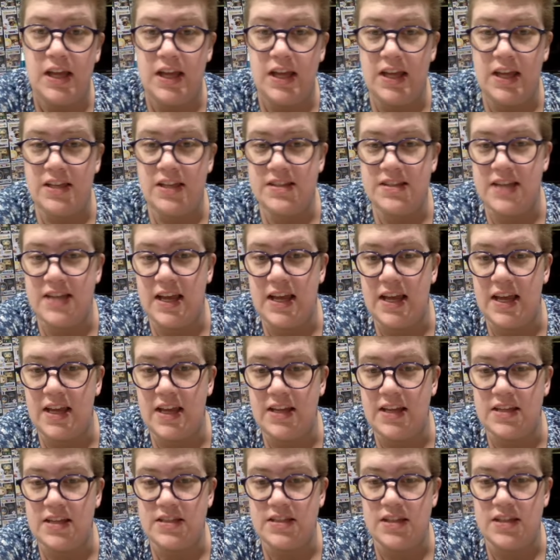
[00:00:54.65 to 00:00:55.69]
He
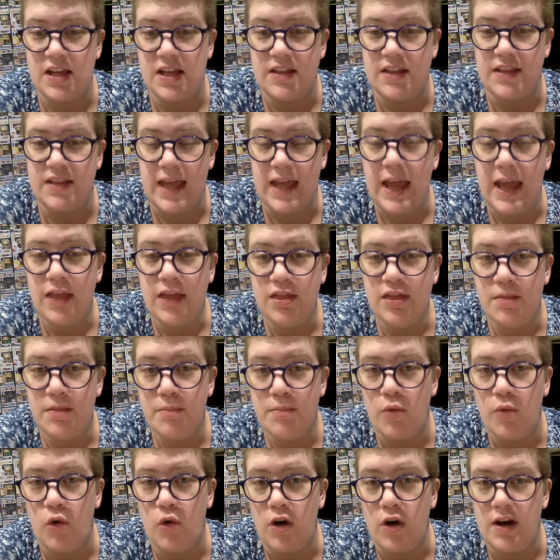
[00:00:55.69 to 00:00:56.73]
says the Anthem
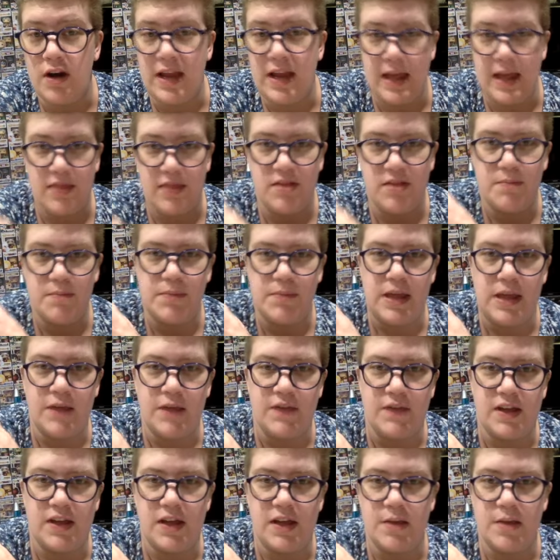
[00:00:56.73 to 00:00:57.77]
board, Anthem being
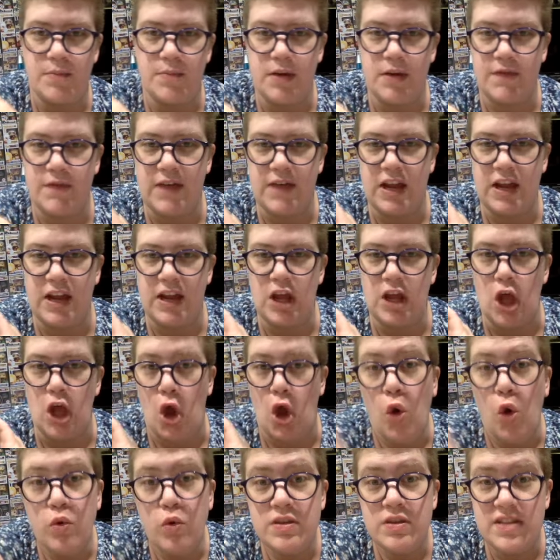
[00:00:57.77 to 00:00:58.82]
the company that
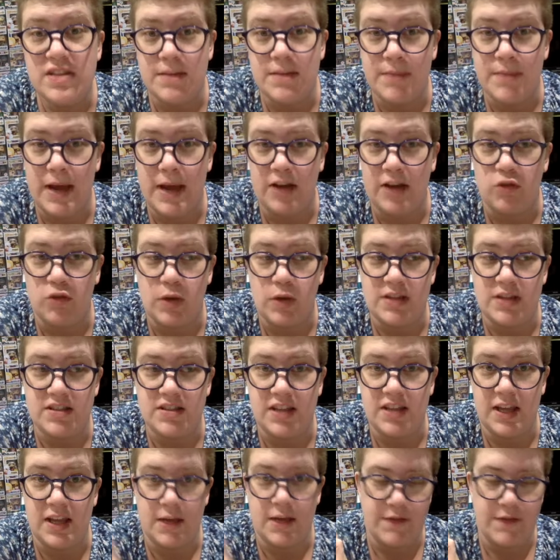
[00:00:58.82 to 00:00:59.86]
owns Impact
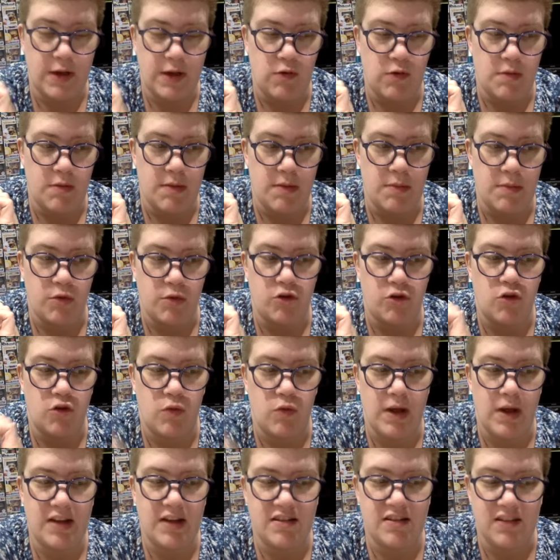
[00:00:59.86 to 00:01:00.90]
Wrestling, if I remember
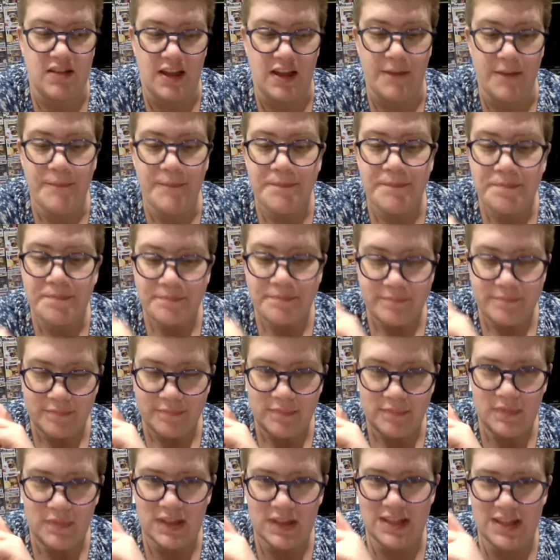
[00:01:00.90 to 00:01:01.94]
correctly,
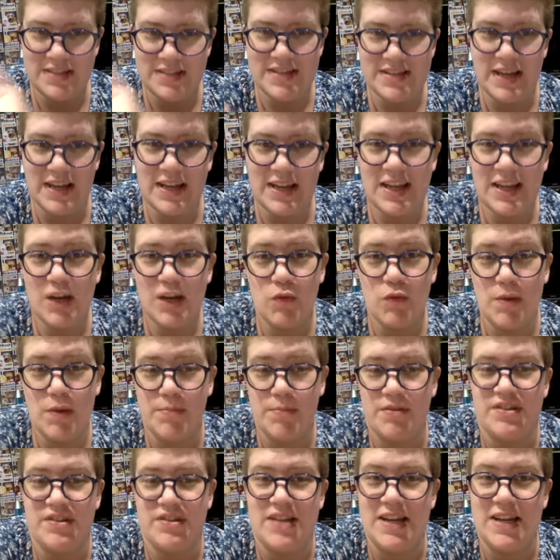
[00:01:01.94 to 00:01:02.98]
is sending a
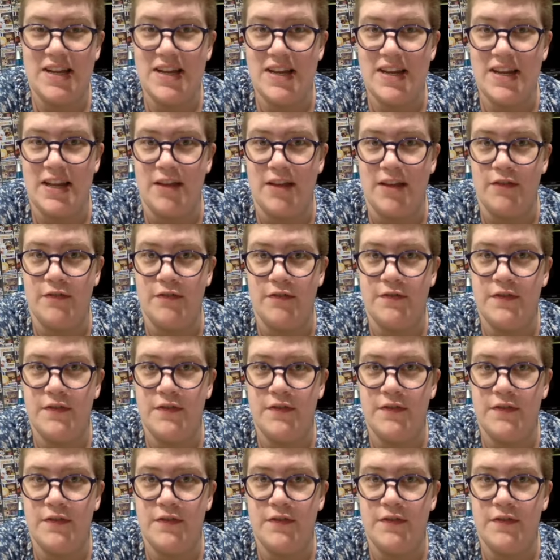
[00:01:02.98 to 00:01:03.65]
representative